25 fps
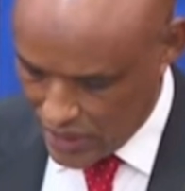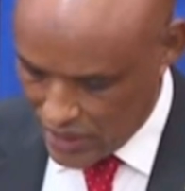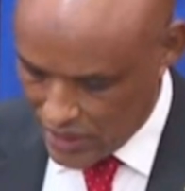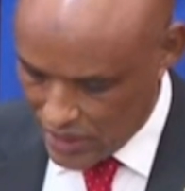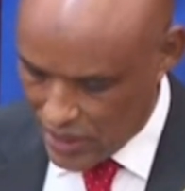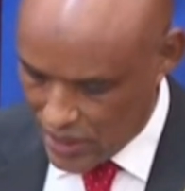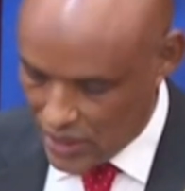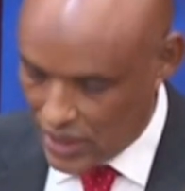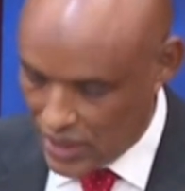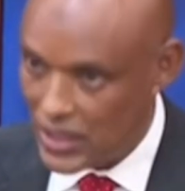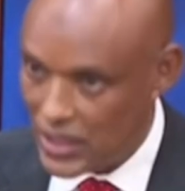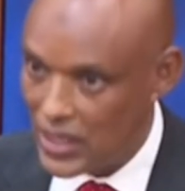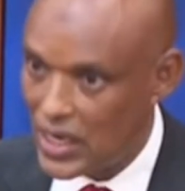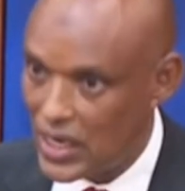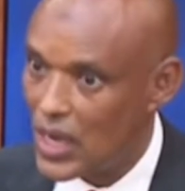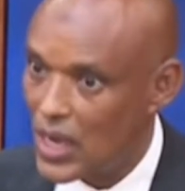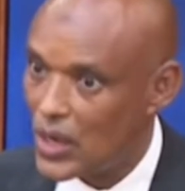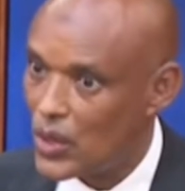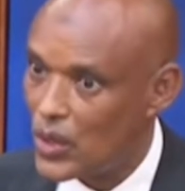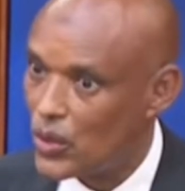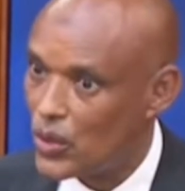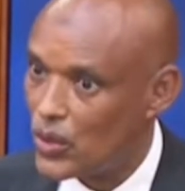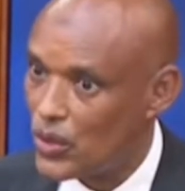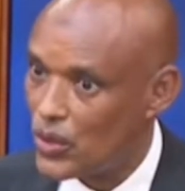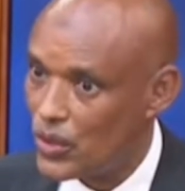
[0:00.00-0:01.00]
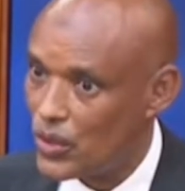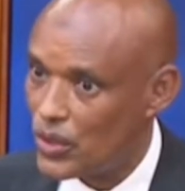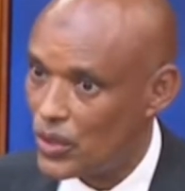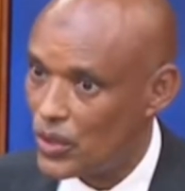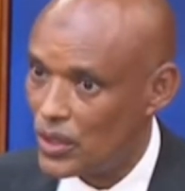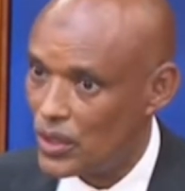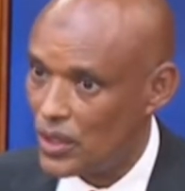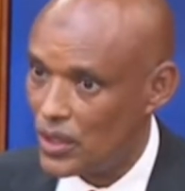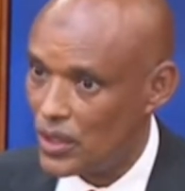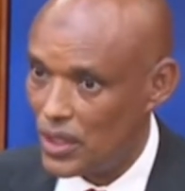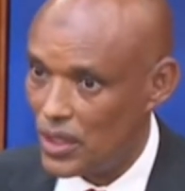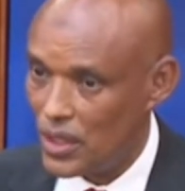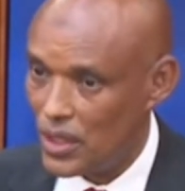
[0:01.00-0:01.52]
Narok,
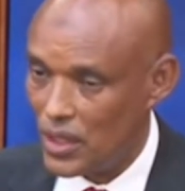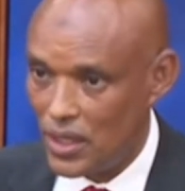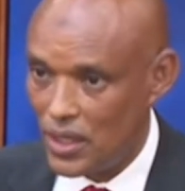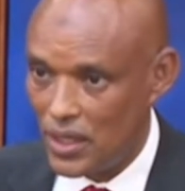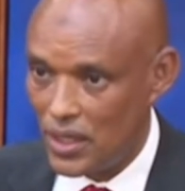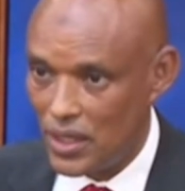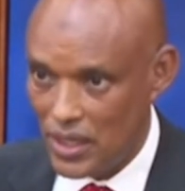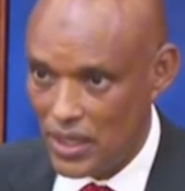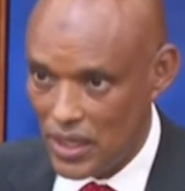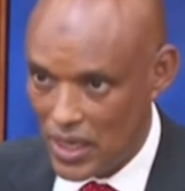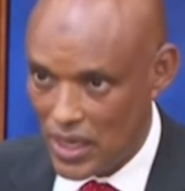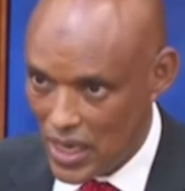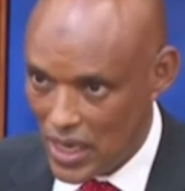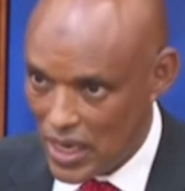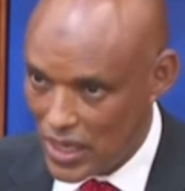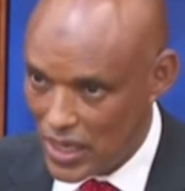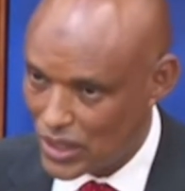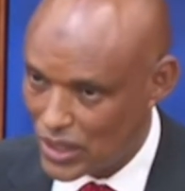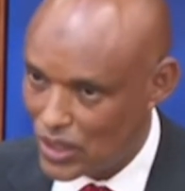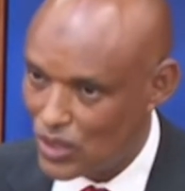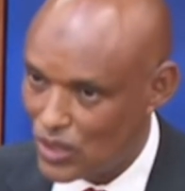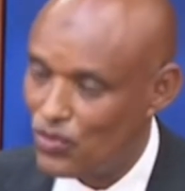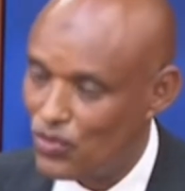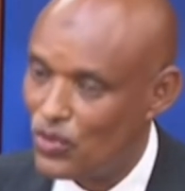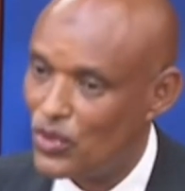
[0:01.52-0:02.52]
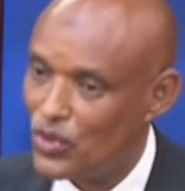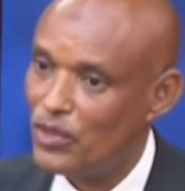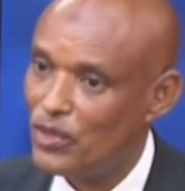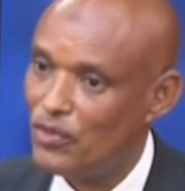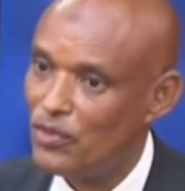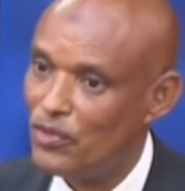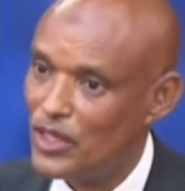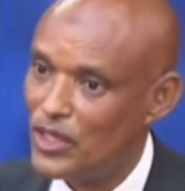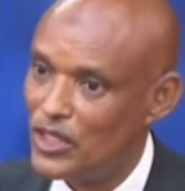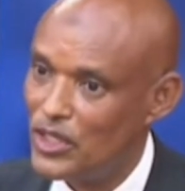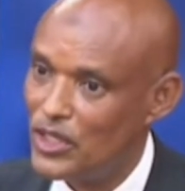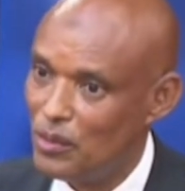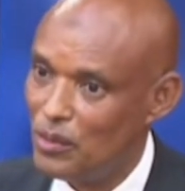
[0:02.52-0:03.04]
he asked for
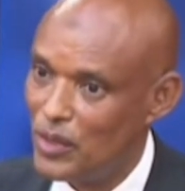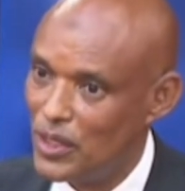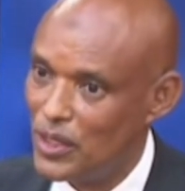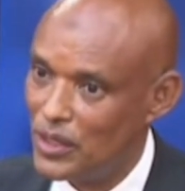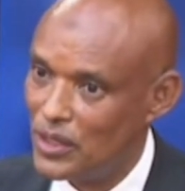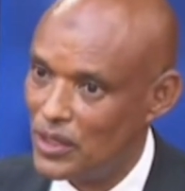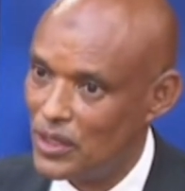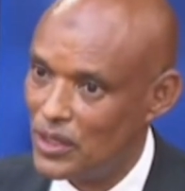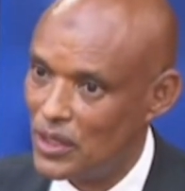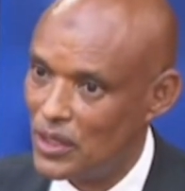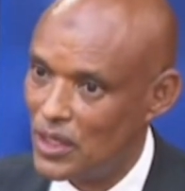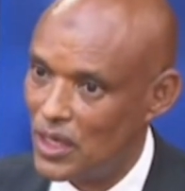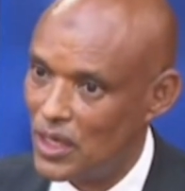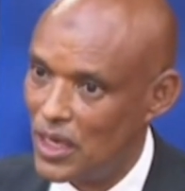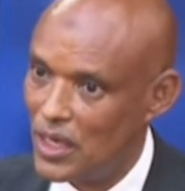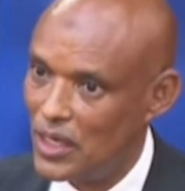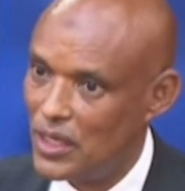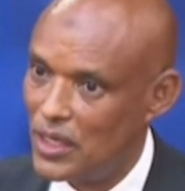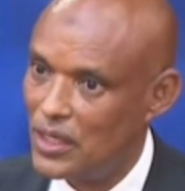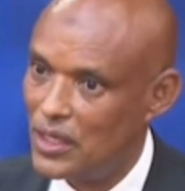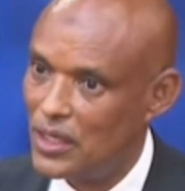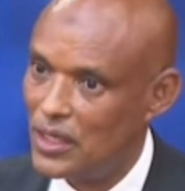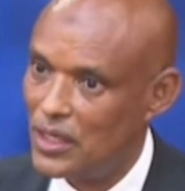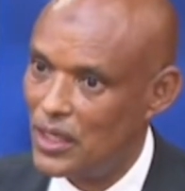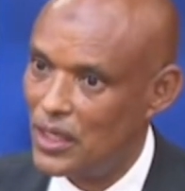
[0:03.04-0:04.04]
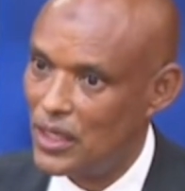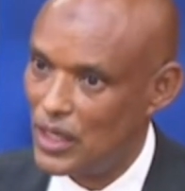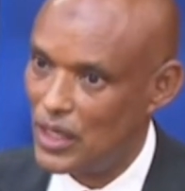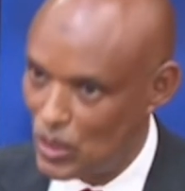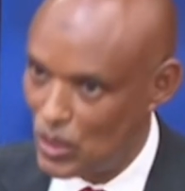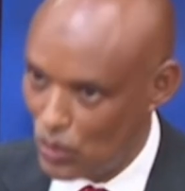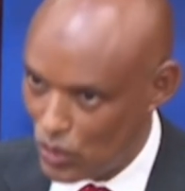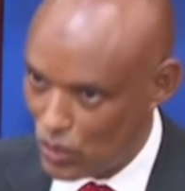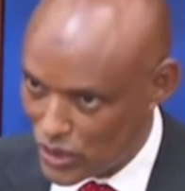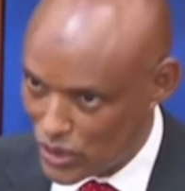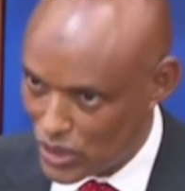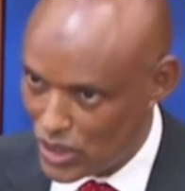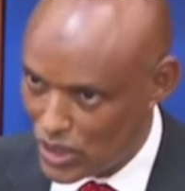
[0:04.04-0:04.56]
refreshments, and he
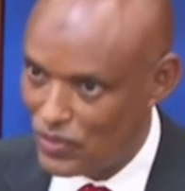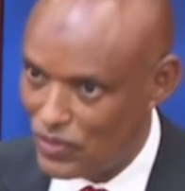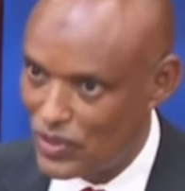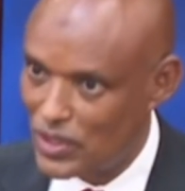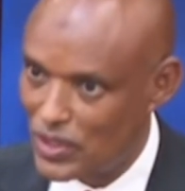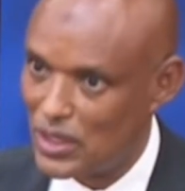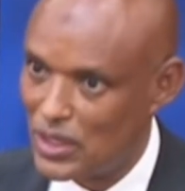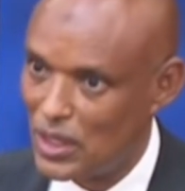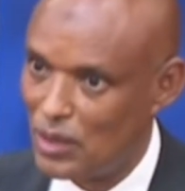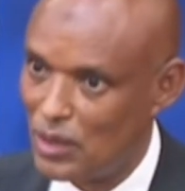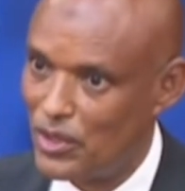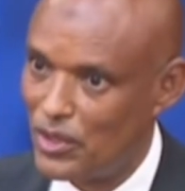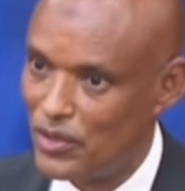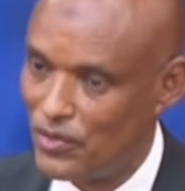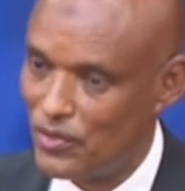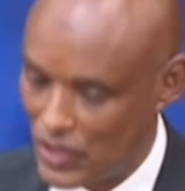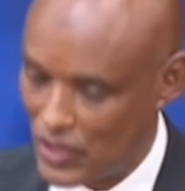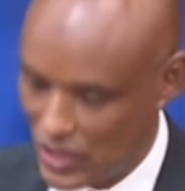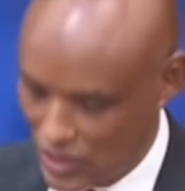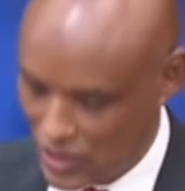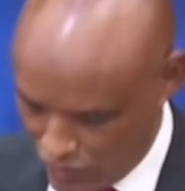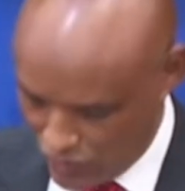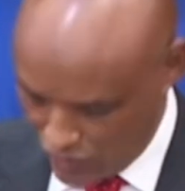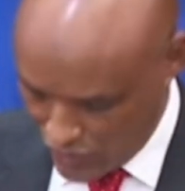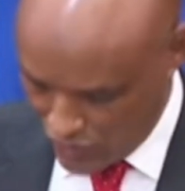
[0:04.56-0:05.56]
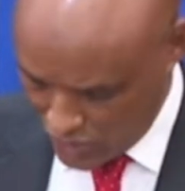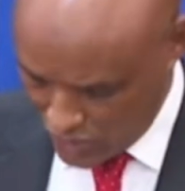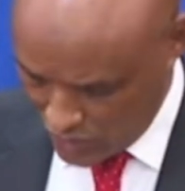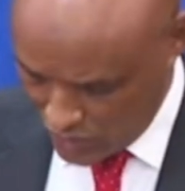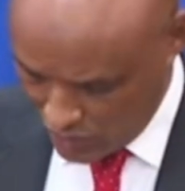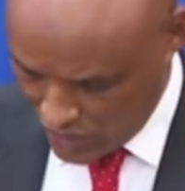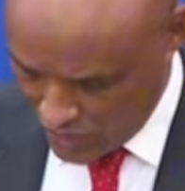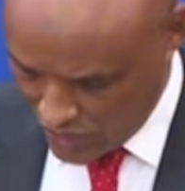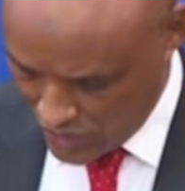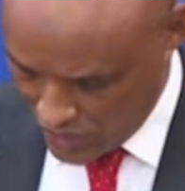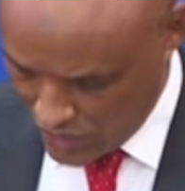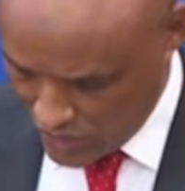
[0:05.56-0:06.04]
was given some refreshments